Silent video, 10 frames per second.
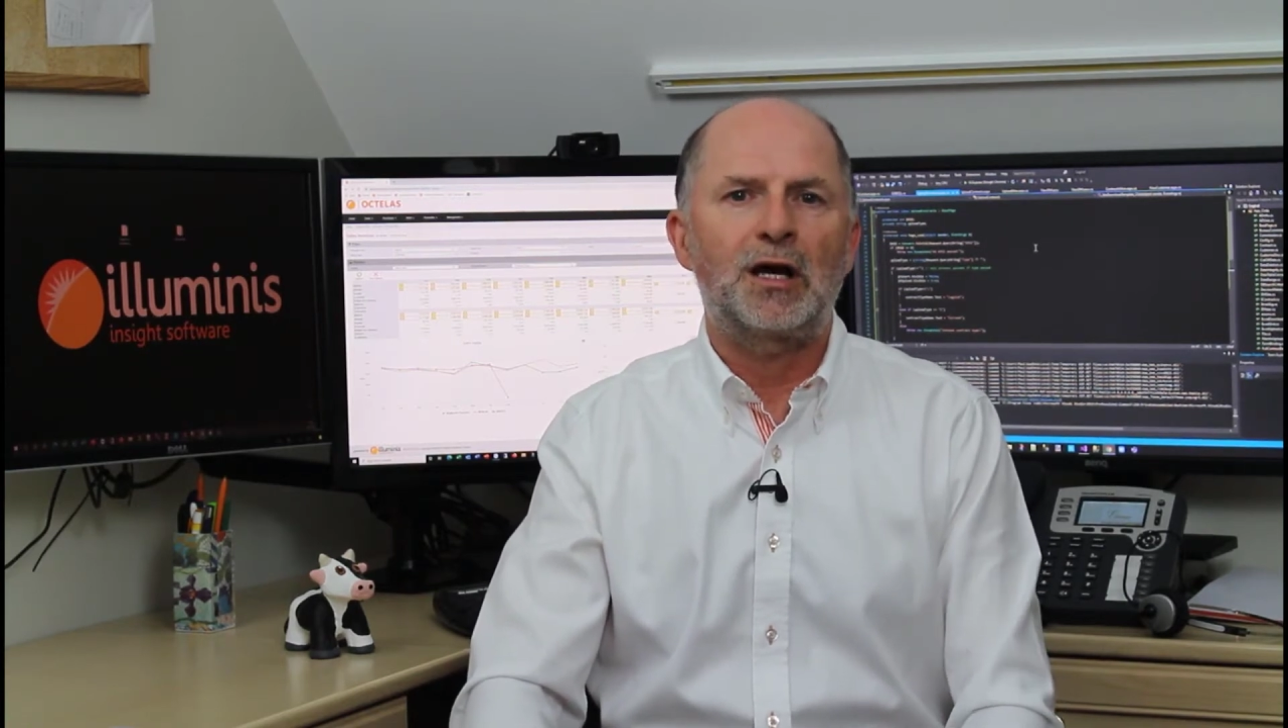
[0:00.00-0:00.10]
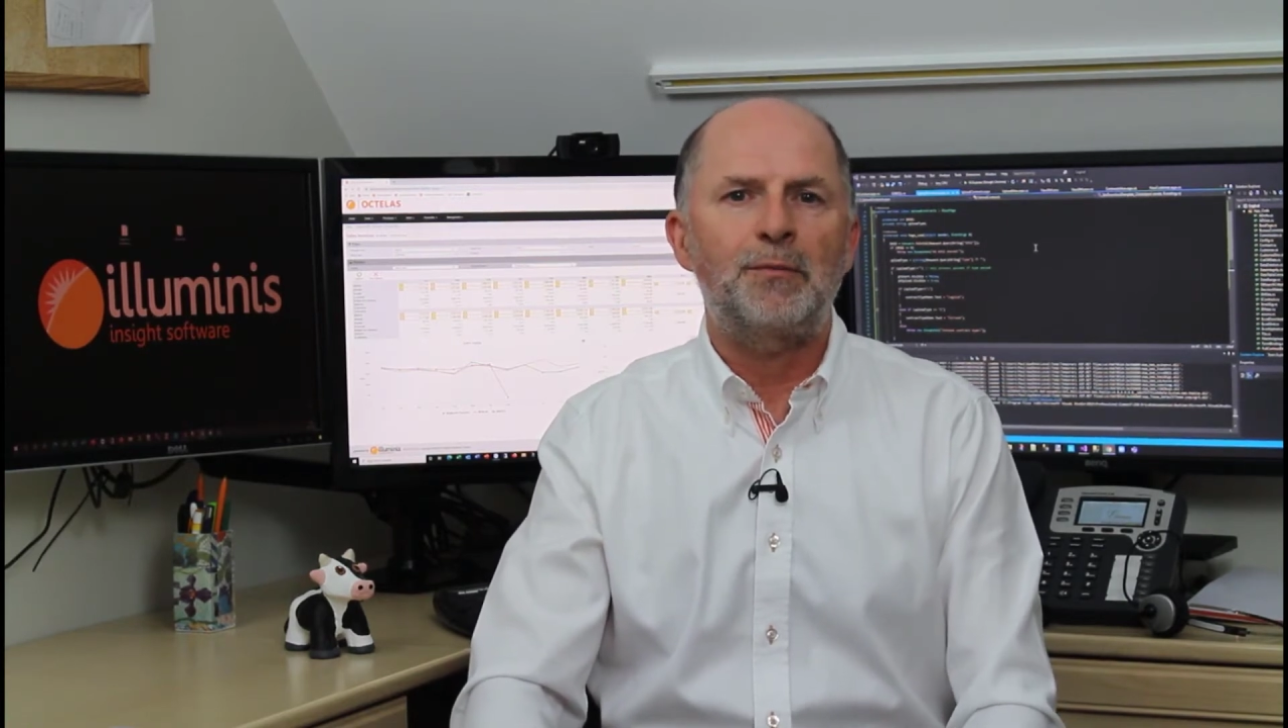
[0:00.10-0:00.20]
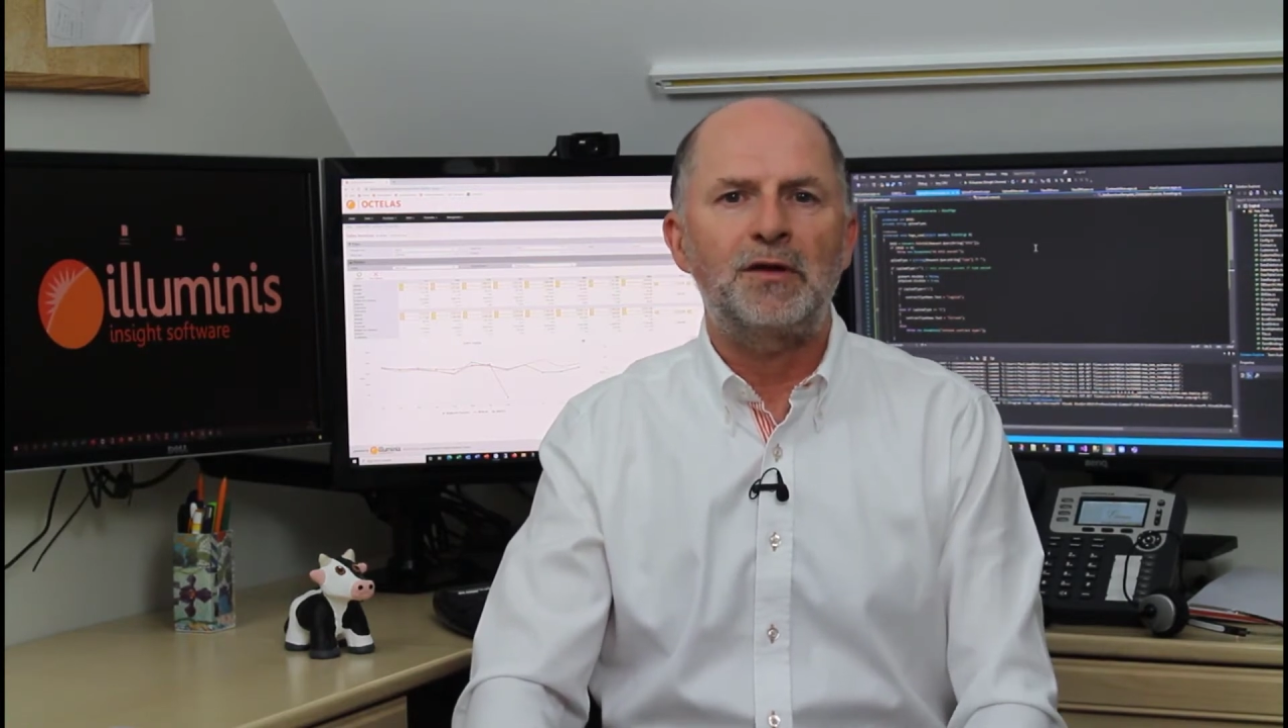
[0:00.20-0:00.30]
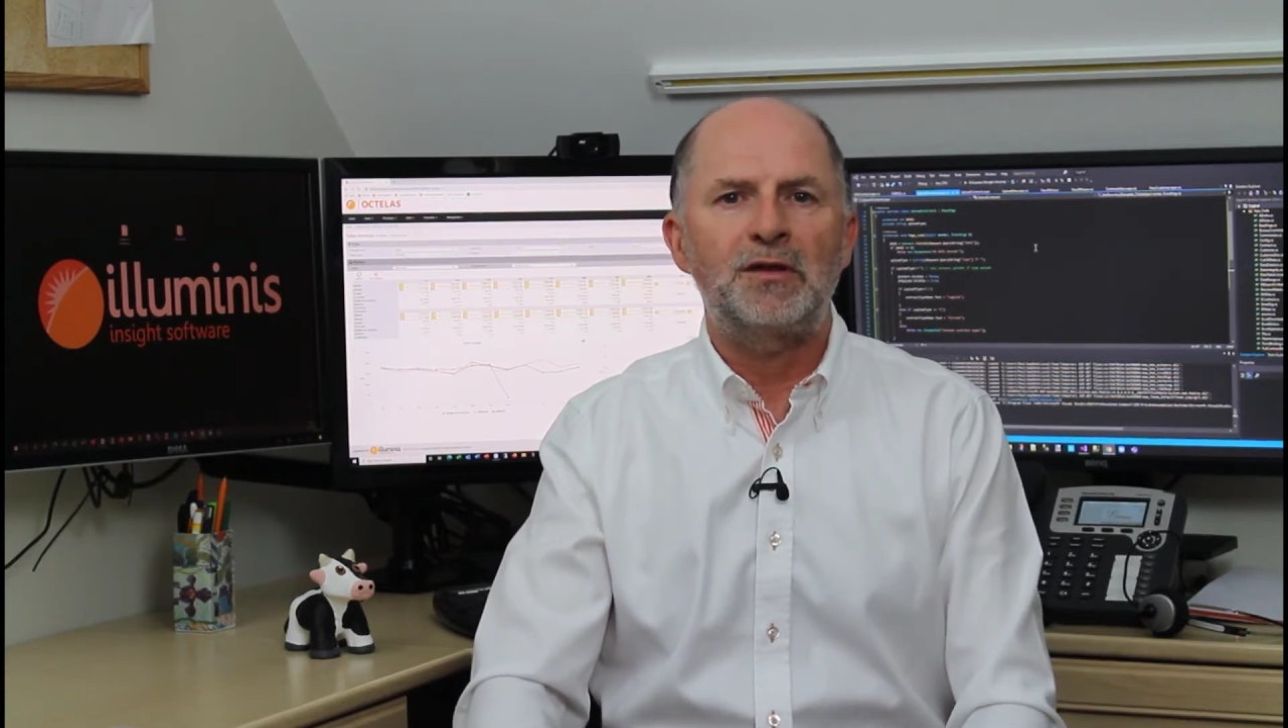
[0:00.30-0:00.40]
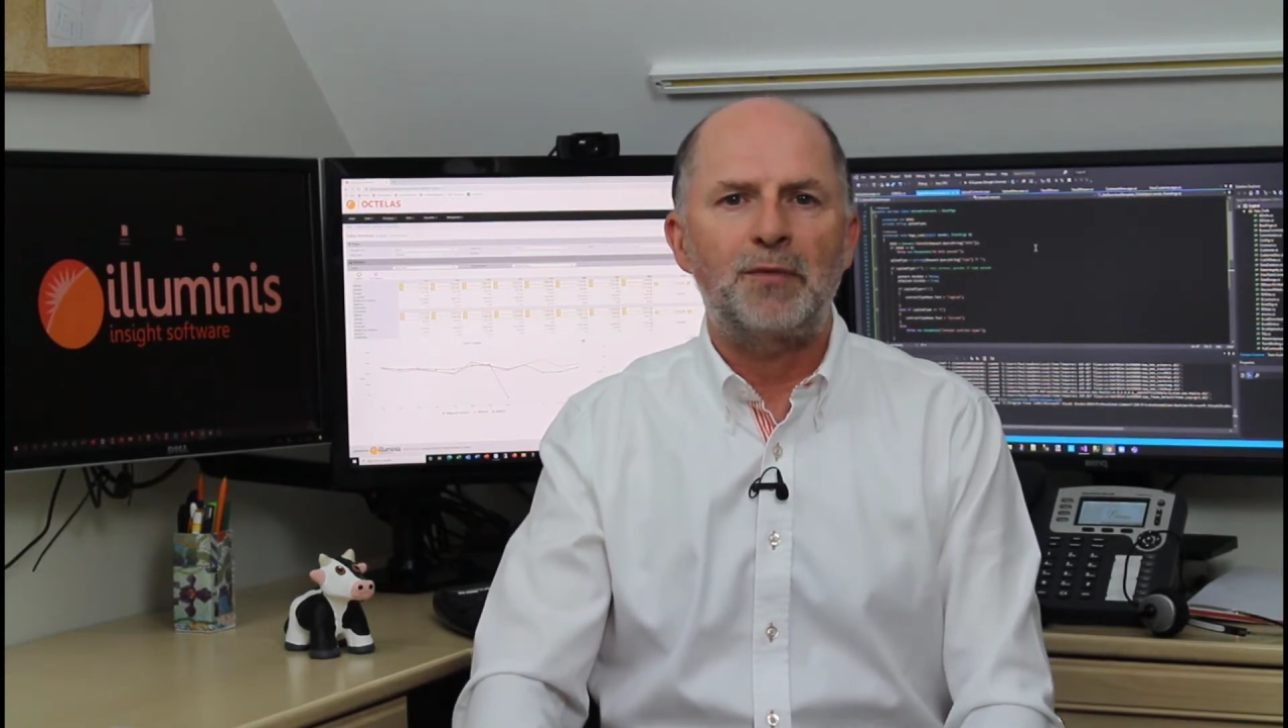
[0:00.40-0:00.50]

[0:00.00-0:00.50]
up in the